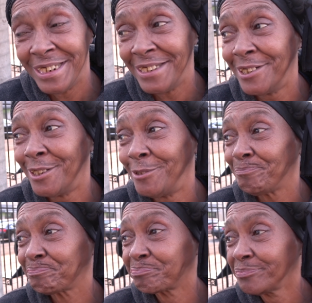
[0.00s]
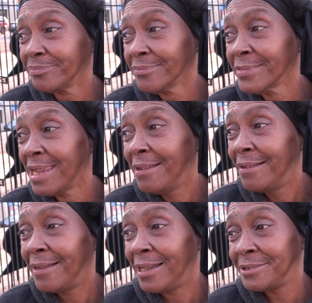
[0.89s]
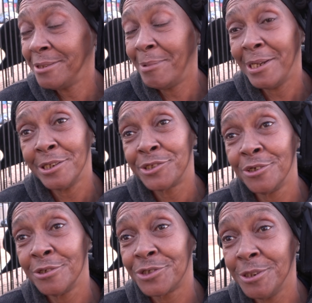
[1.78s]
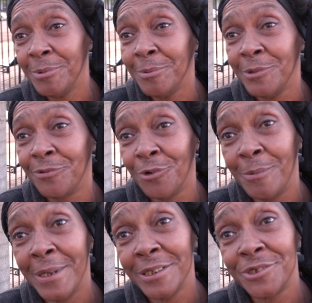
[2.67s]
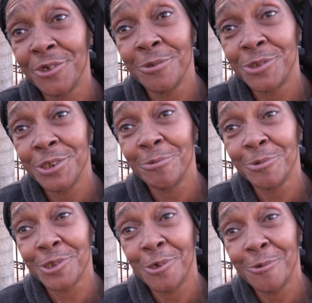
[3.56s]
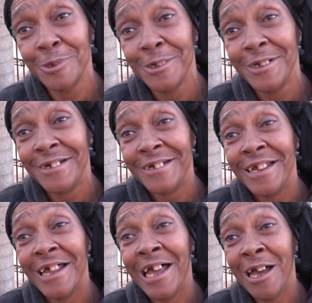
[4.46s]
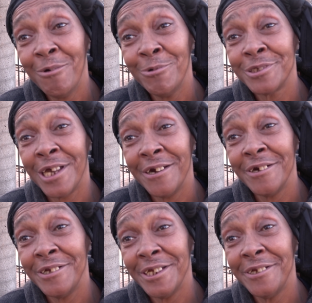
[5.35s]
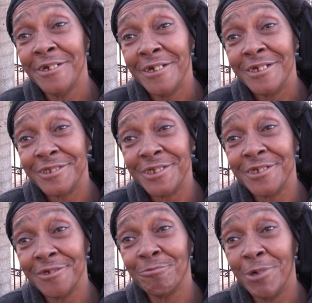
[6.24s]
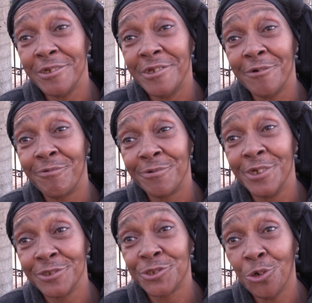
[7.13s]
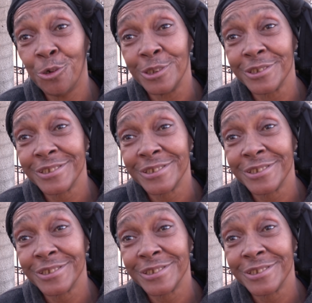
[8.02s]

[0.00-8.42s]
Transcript: And I did my internship, and before my internship was over, I was hired in to one of their stores.